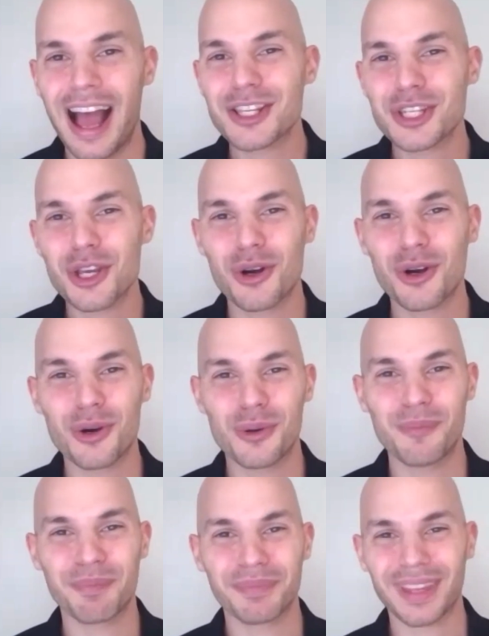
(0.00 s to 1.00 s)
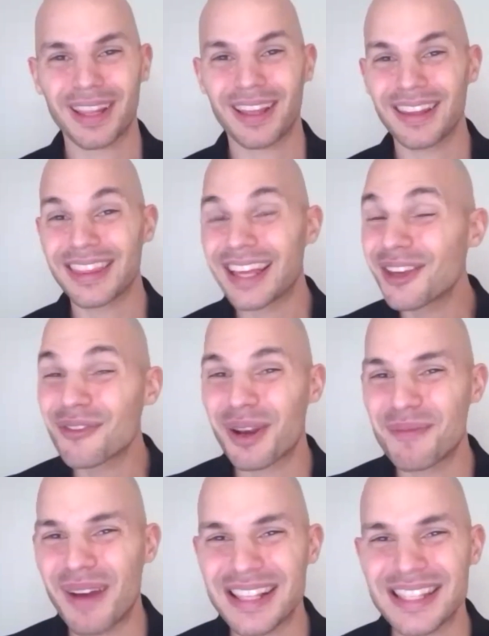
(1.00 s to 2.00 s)
So thank you
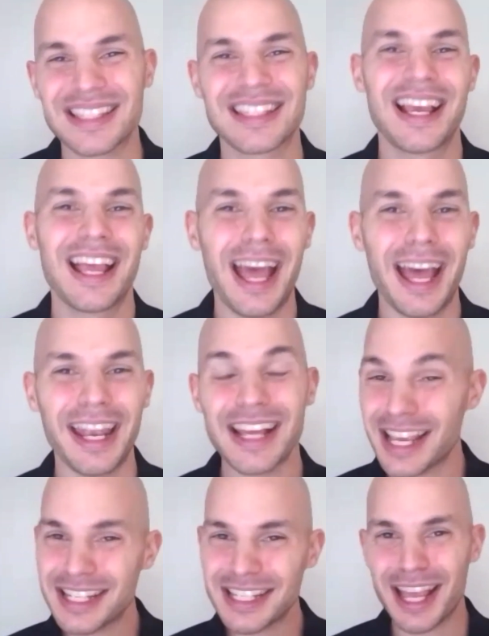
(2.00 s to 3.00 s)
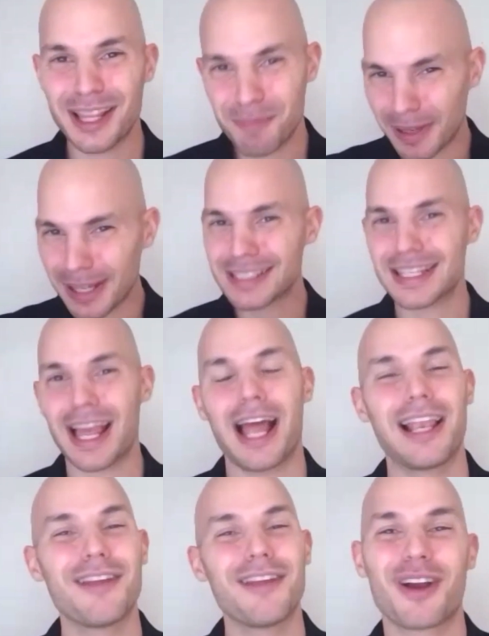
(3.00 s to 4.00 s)
very much. And as I said, please
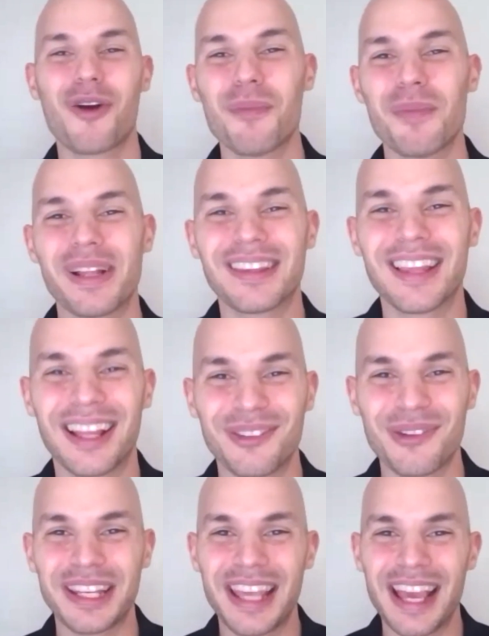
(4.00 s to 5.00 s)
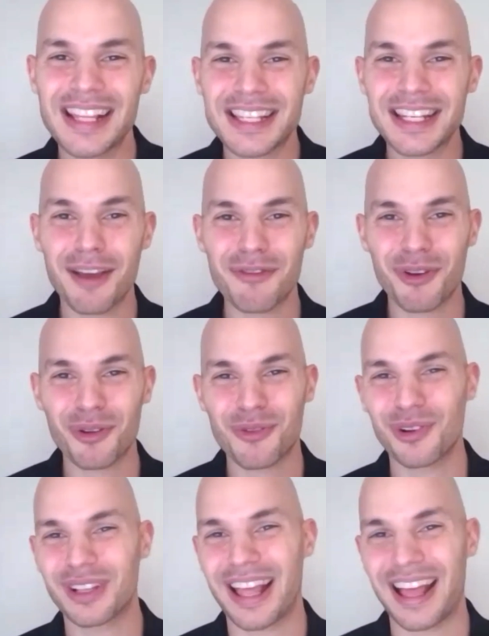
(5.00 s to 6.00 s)
leave a comment to engage in a
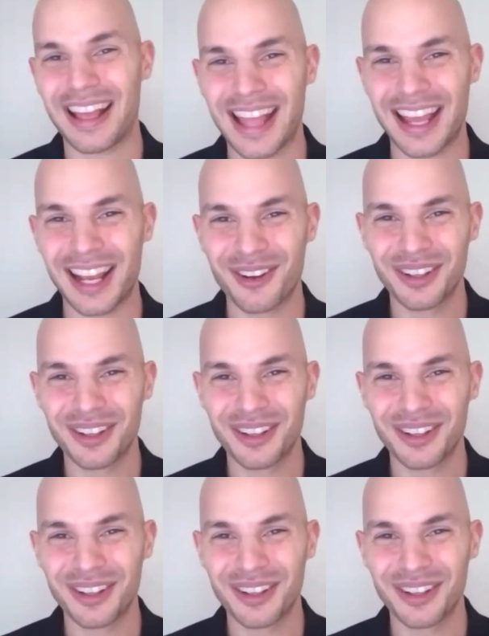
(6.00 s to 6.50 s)
fruitful dialogue.